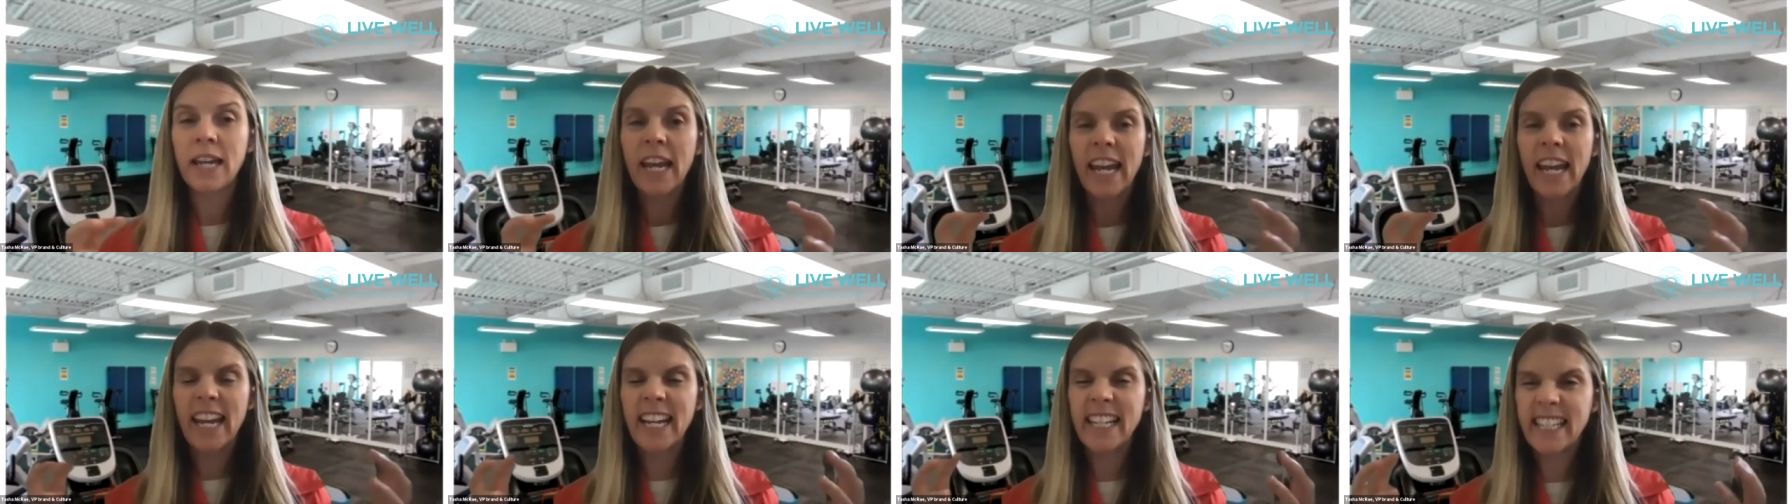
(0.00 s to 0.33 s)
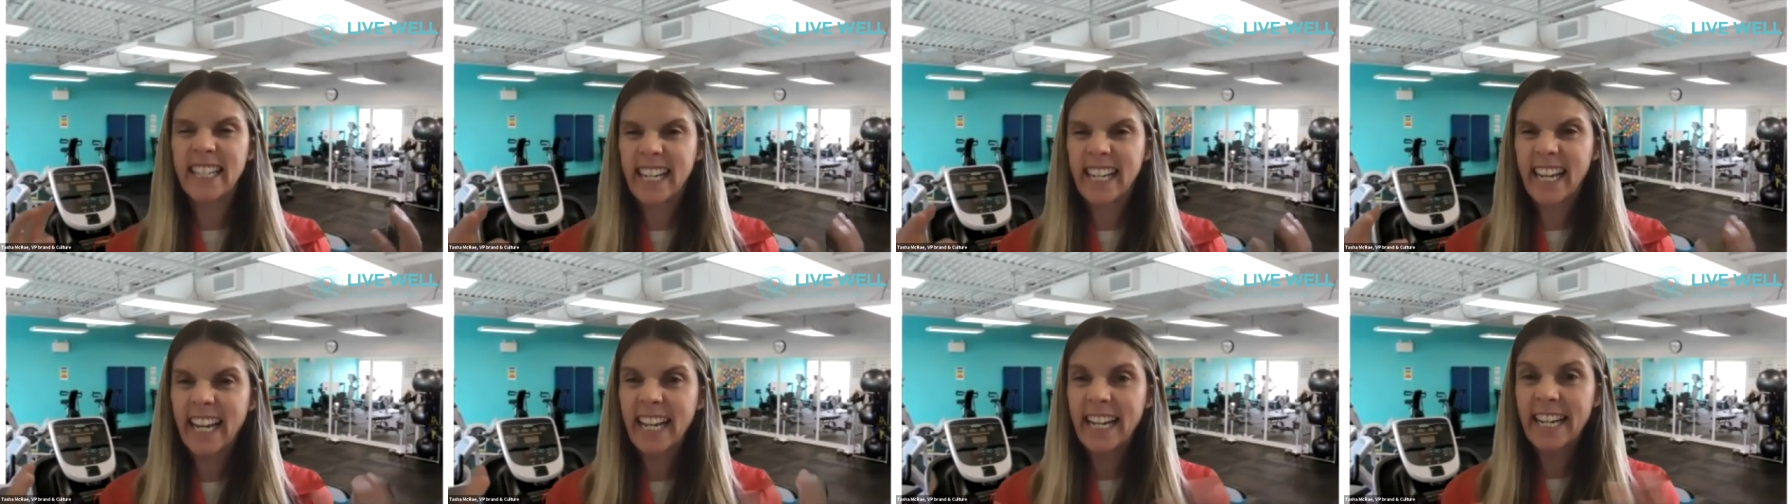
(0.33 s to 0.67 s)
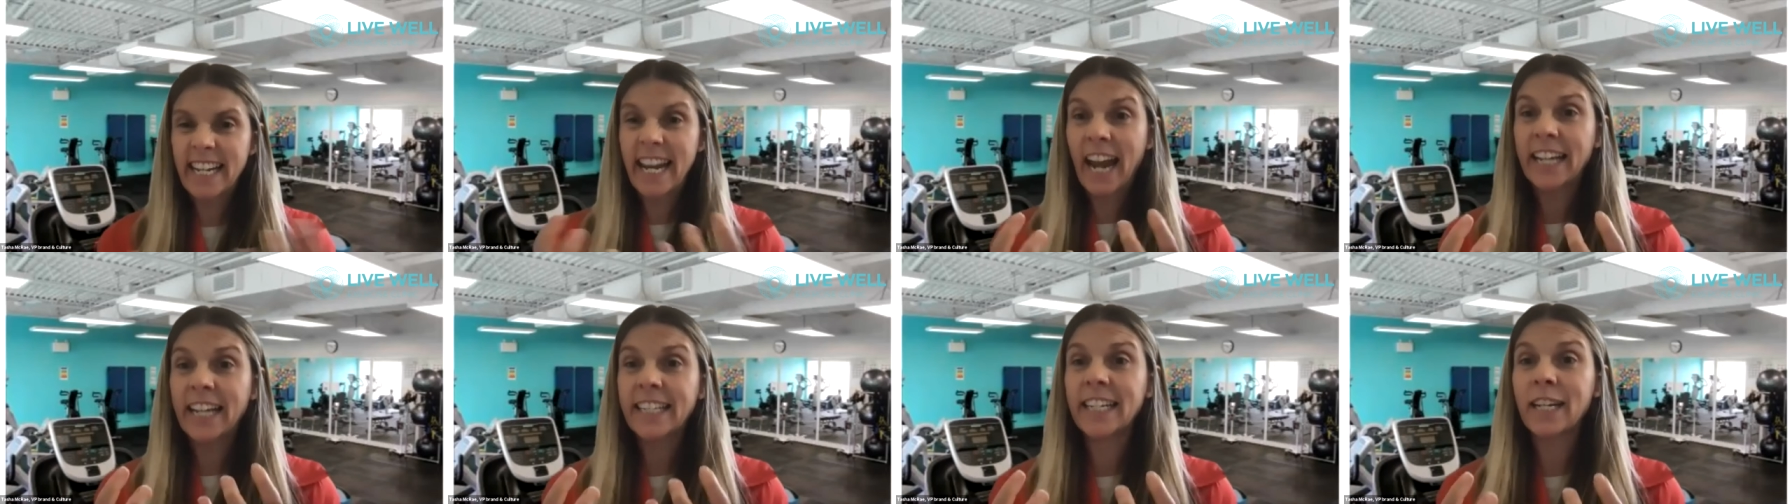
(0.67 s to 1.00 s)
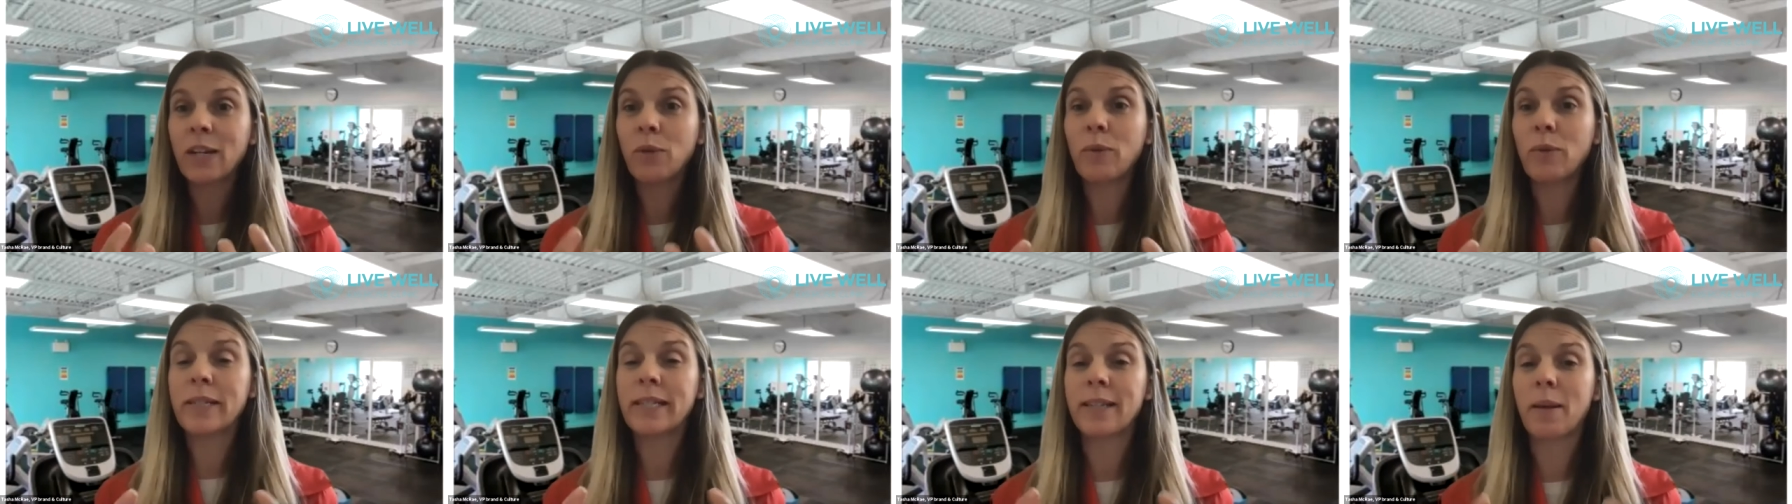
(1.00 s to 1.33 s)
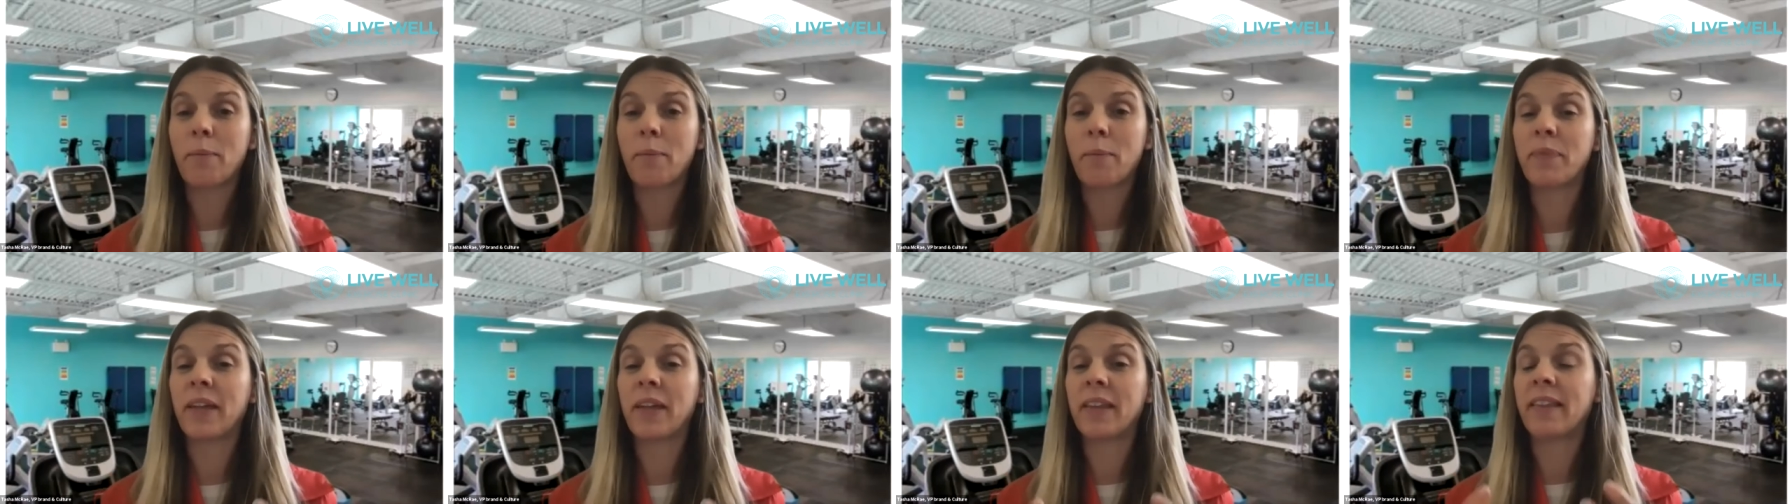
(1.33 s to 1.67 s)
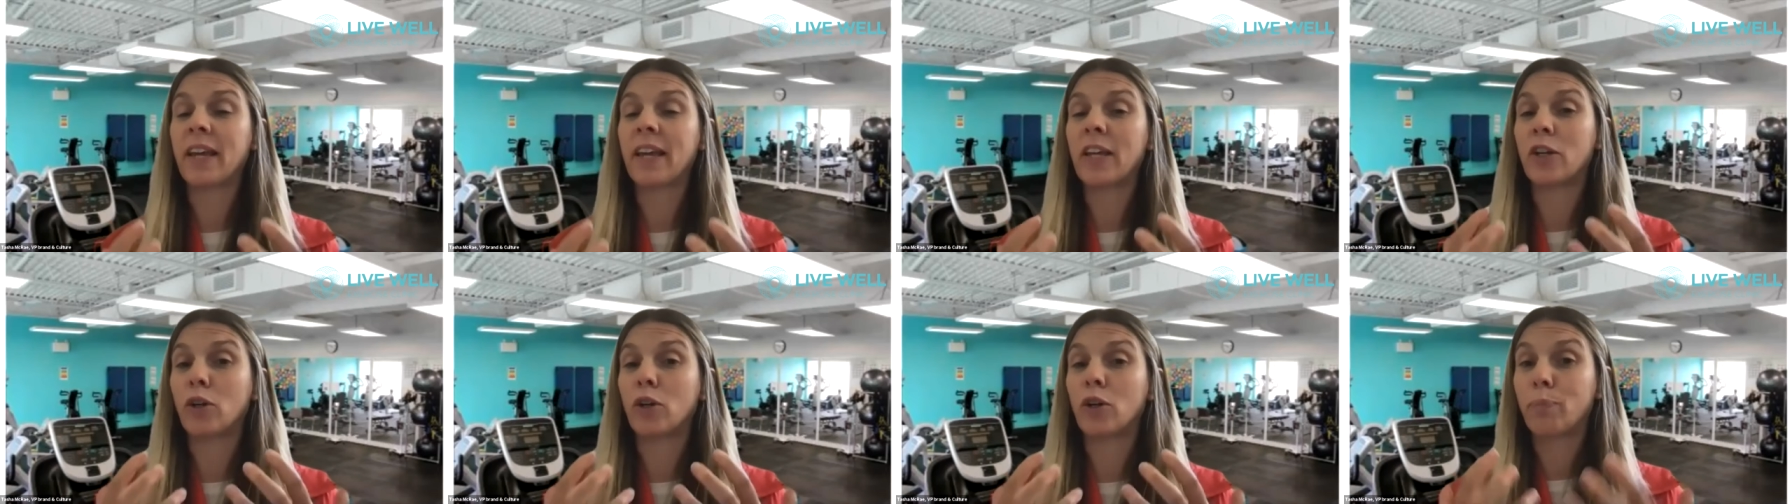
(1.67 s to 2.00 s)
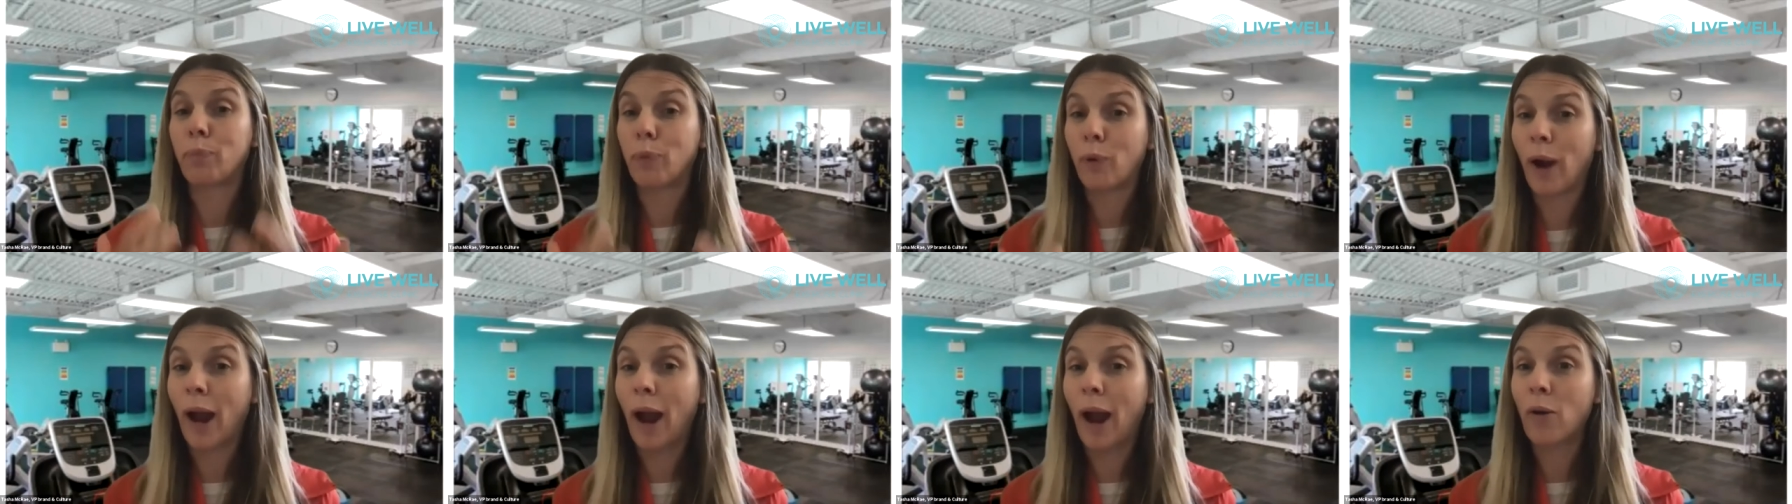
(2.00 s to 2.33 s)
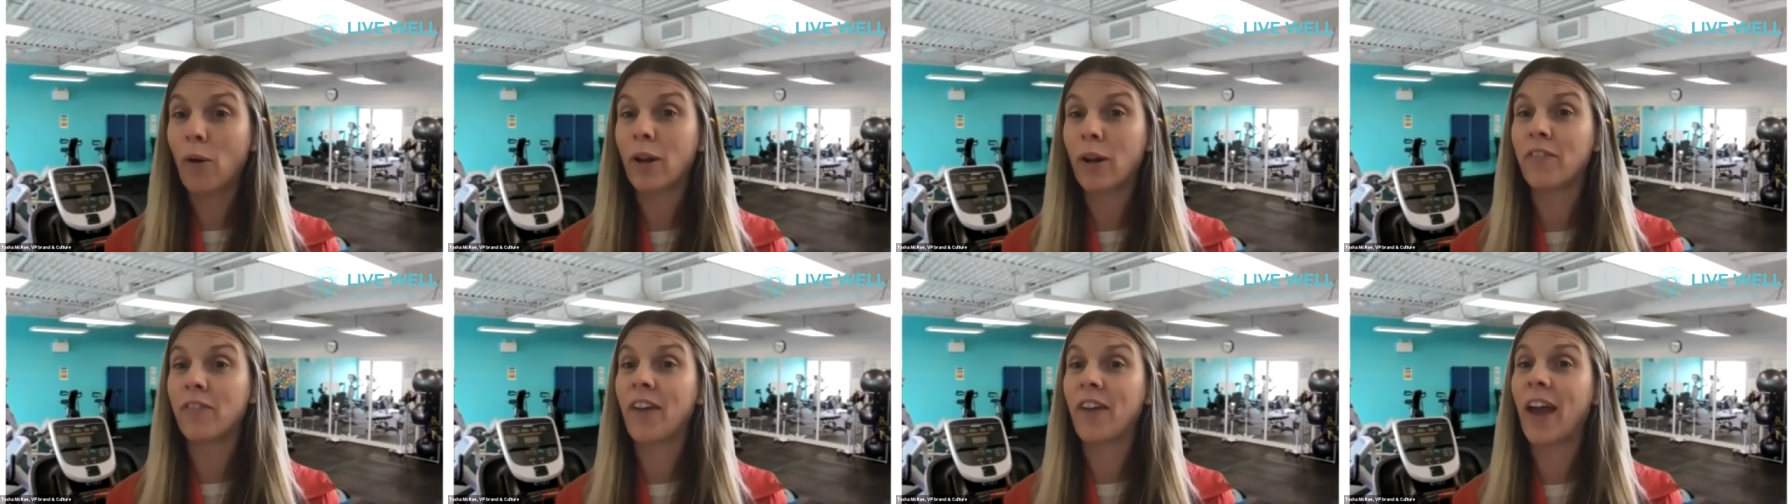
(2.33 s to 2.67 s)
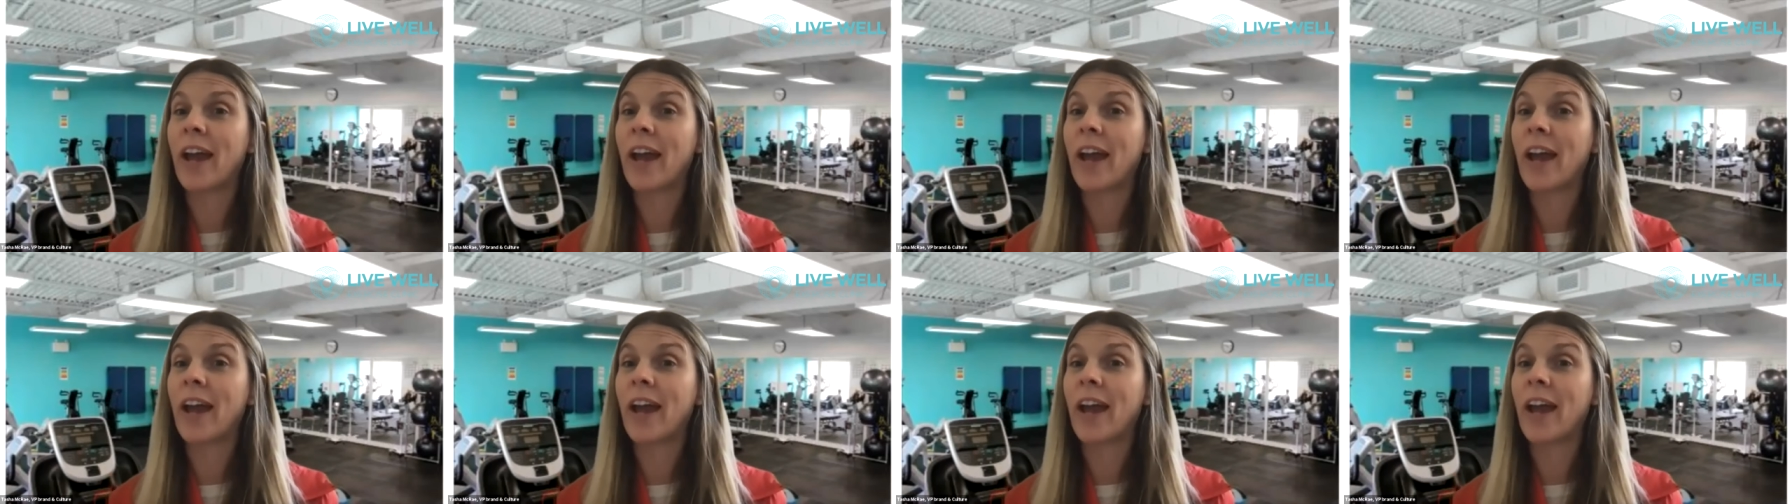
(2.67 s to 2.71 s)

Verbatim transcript: it's connecting with something that you're proud of.